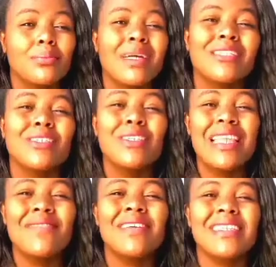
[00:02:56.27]
but
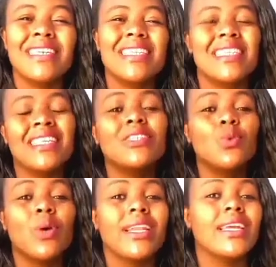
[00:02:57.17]
never just stick
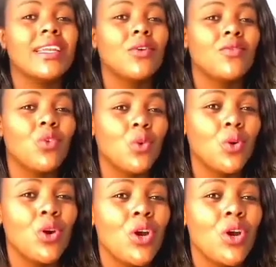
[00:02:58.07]
to one area of law.